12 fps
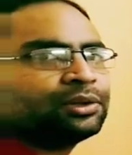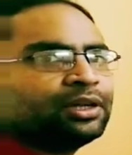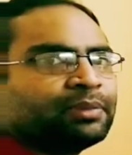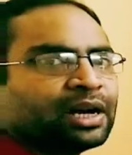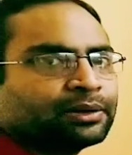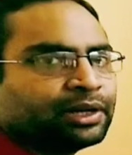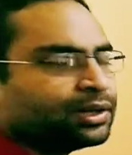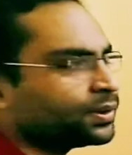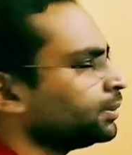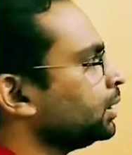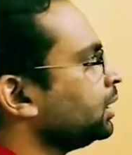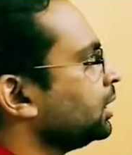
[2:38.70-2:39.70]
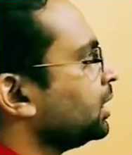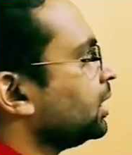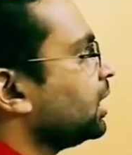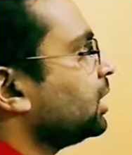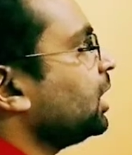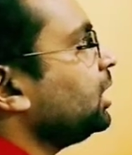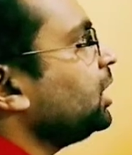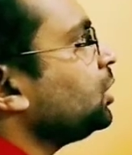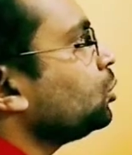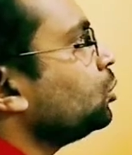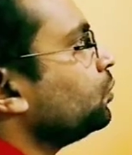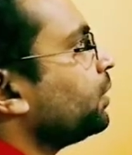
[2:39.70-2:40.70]
3 matrix and I
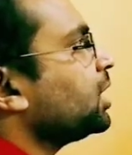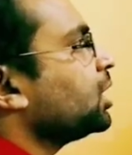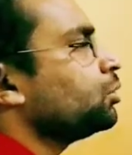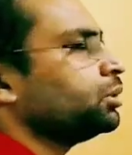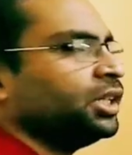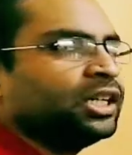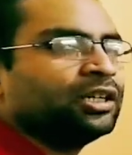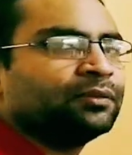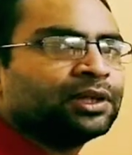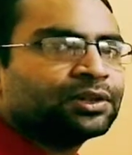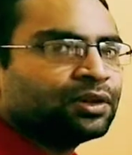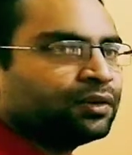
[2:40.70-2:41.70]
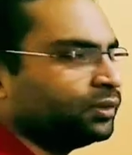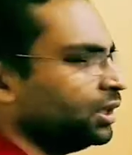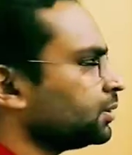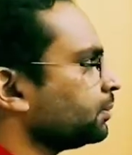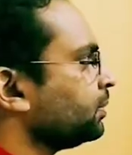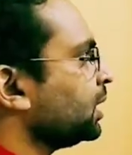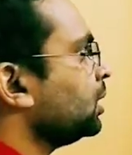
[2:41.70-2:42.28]
need to find out the inverse of this.